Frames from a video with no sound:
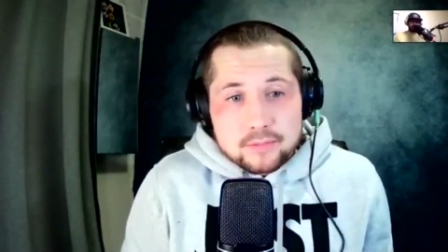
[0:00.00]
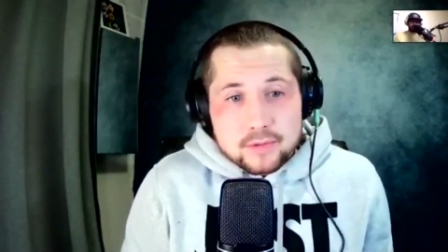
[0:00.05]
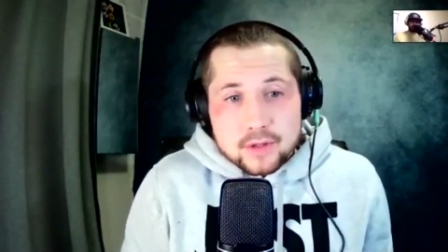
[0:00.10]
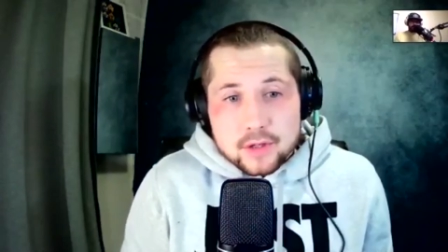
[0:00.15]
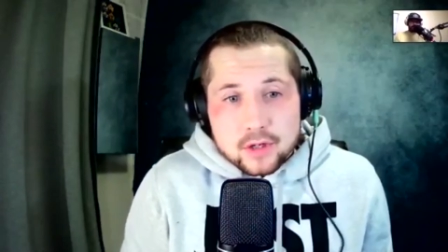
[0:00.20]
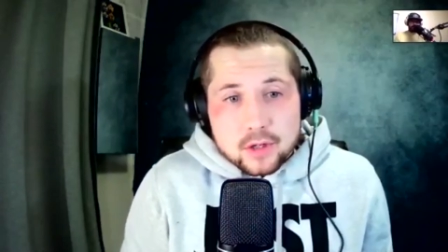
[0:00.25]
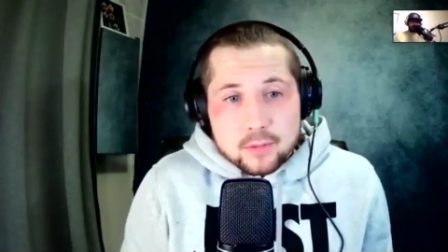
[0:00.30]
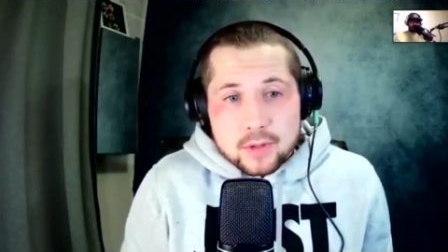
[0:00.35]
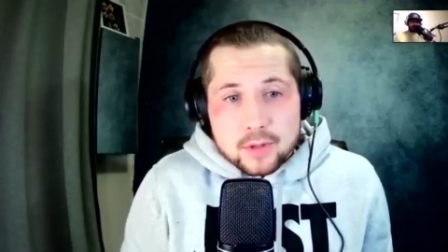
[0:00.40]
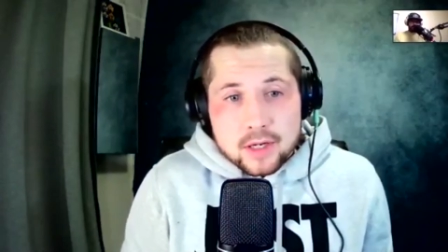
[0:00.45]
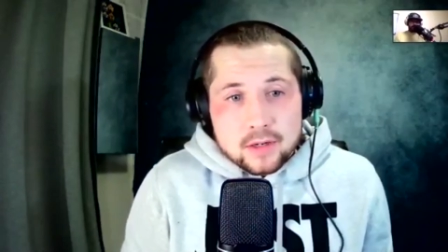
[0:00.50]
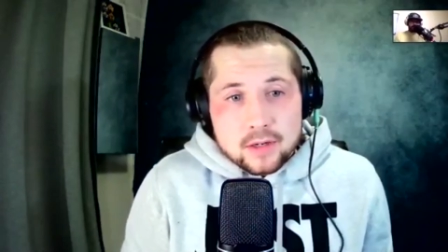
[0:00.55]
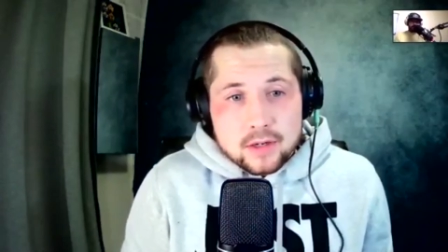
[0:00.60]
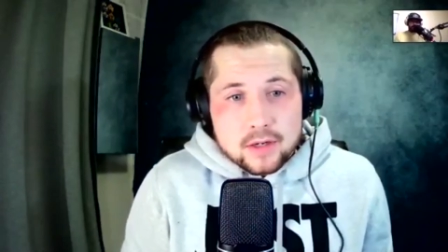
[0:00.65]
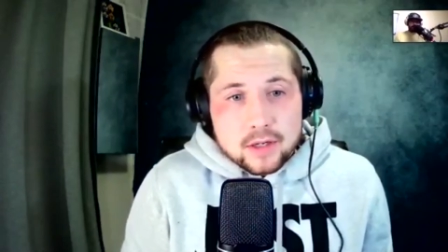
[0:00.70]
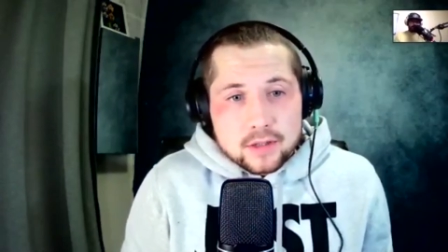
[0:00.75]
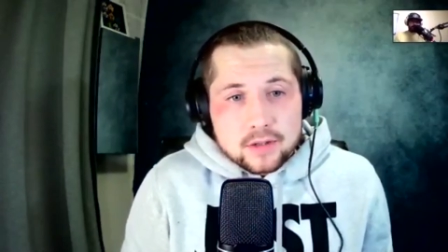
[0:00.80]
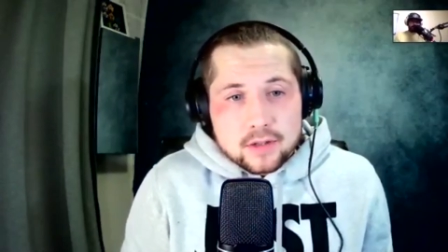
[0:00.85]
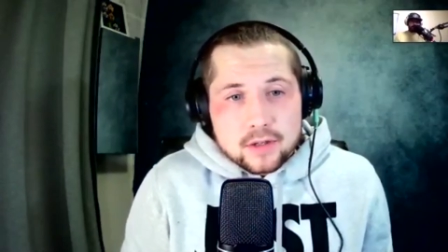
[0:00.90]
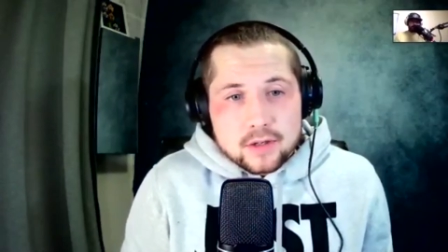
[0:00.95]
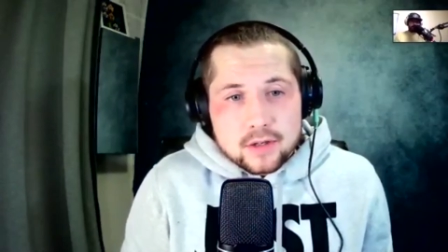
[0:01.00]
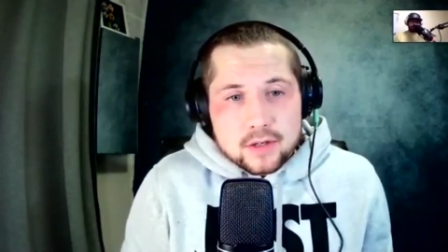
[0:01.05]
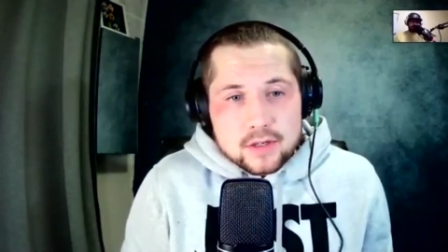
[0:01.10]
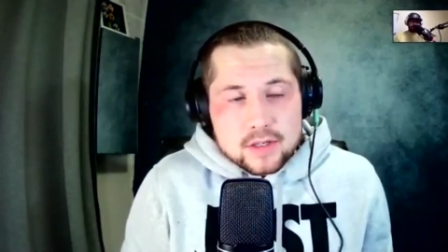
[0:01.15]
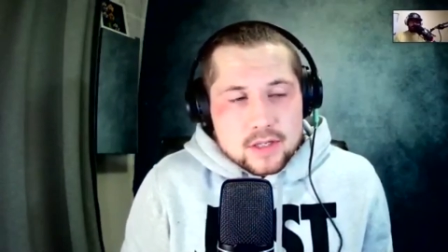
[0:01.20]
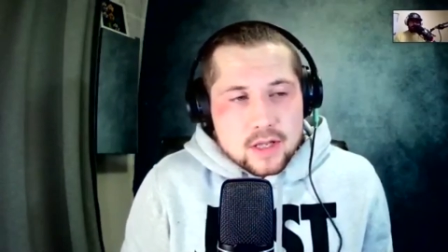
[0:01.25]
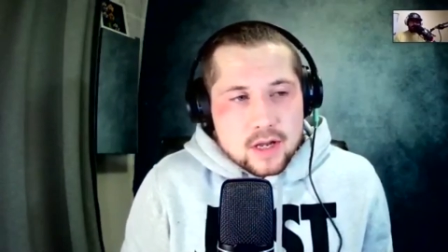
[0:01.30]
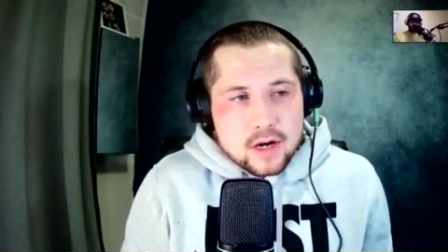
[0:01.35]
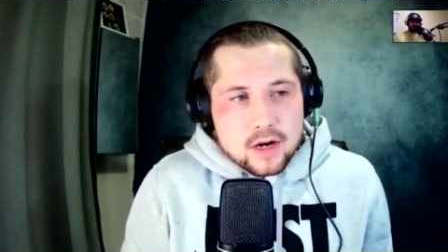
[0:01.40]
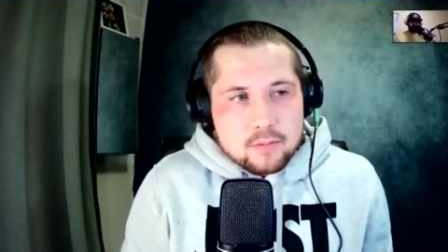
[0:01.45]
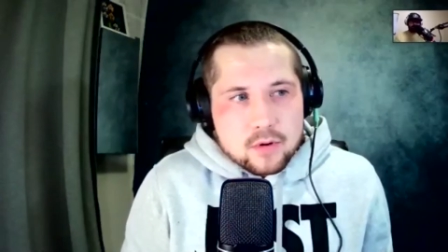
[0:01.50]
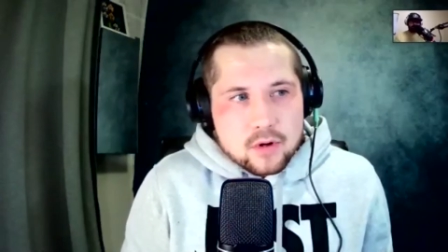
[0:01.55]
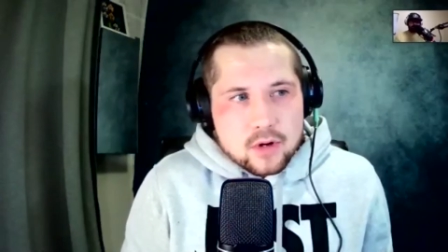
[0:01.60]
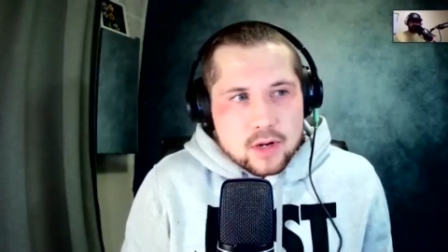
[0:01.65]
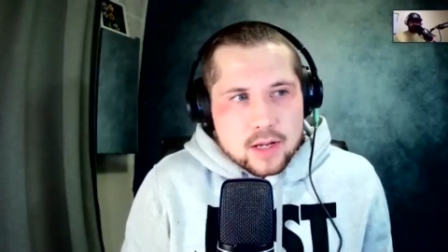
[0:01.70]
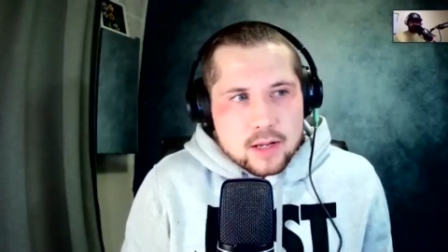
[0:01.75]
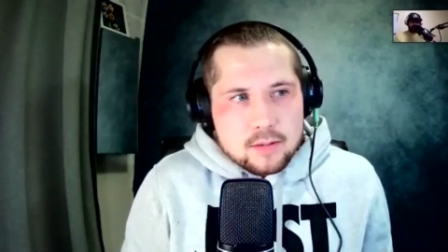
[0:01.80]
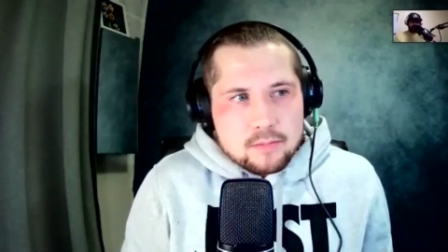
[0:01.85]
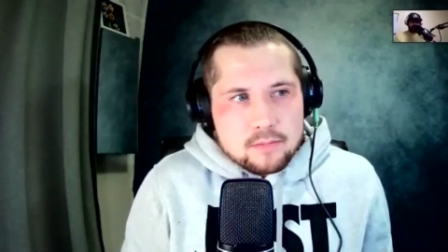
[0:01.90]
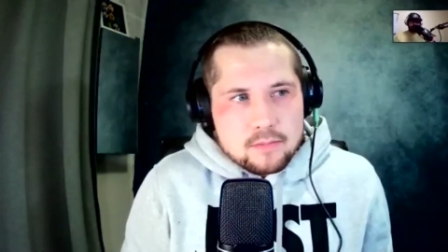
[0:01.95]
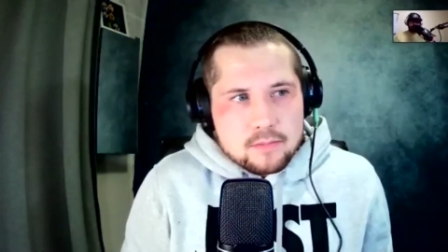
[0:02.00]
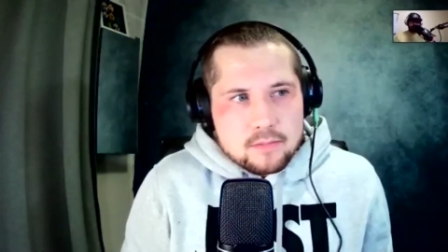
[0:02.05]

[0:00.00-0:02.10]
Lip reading: You know what I mean? I like the guys there, but yeah,